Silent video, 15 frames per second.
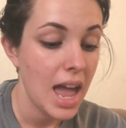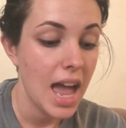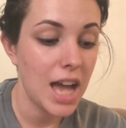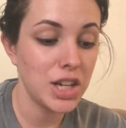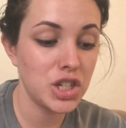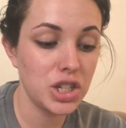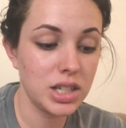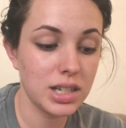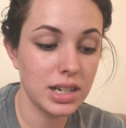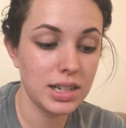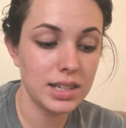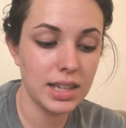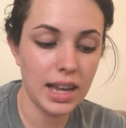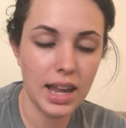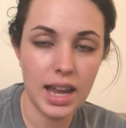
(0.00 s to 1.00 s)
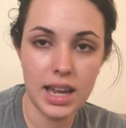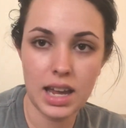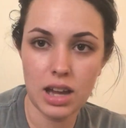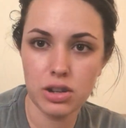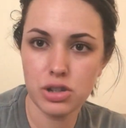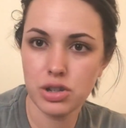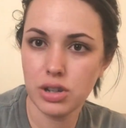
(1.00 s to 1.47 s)
And she's going to say, hey,
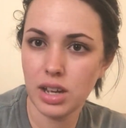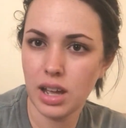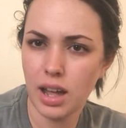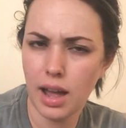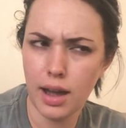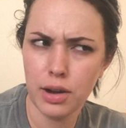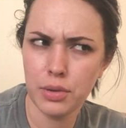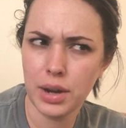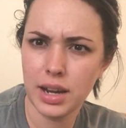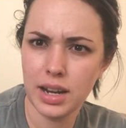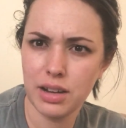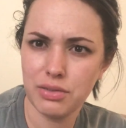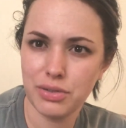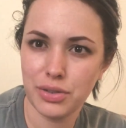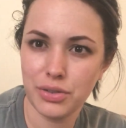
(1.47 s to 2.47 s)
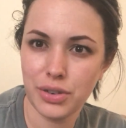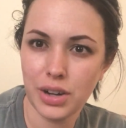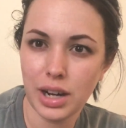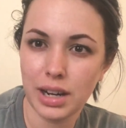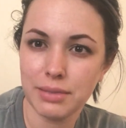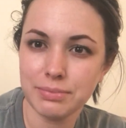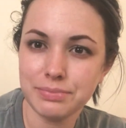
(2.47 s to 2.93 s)
how do I get it for
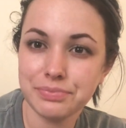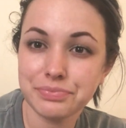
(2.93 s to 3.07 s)
free?